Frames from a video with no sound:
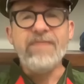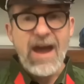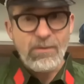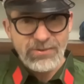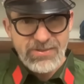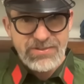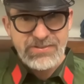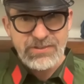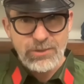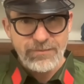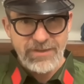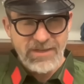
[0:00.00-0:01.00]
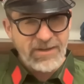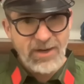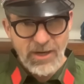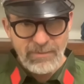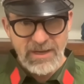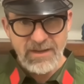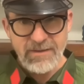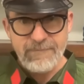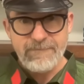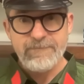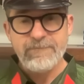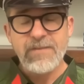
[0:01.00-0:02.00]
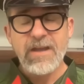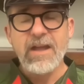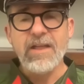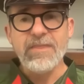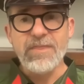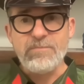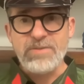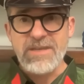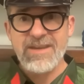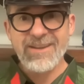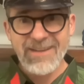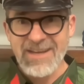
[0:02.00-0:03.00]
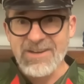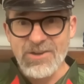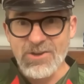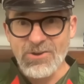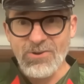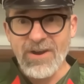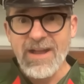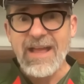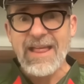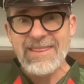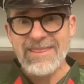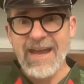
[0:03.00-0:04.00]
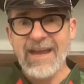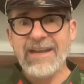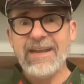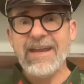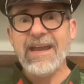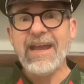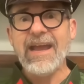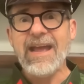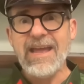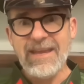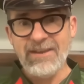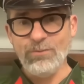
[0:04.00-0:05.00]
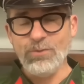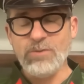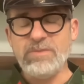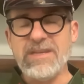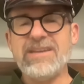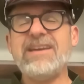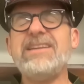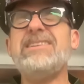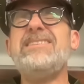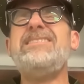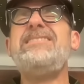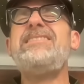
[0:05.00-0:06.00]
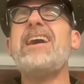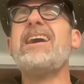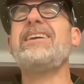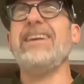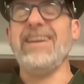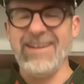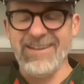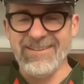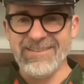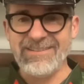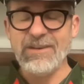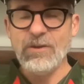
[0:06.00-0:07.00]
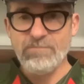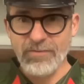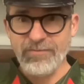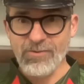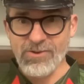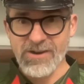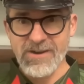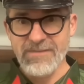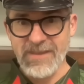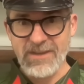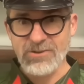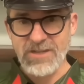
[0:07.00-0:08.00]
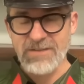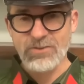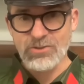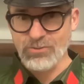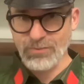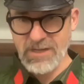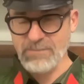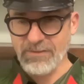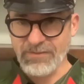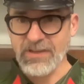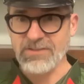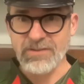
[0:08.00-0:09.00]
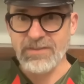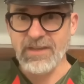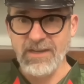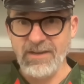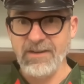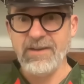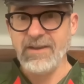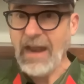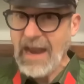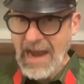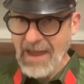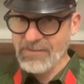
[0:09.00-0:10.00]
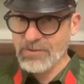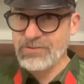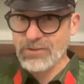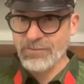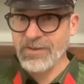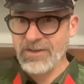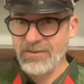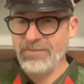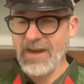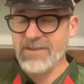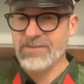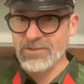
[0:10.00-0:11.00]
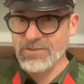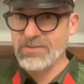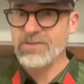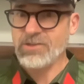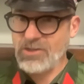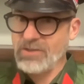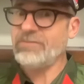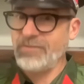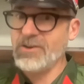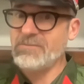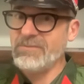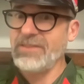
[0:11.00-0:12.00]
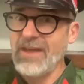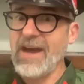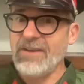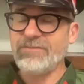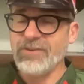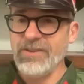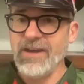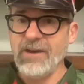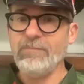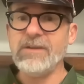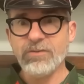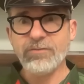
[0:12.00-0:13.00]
That was the Soviet army. The PLA knew that it would be decades before they could even dream of such a thing. And their Soviet advisors confirmed that for them.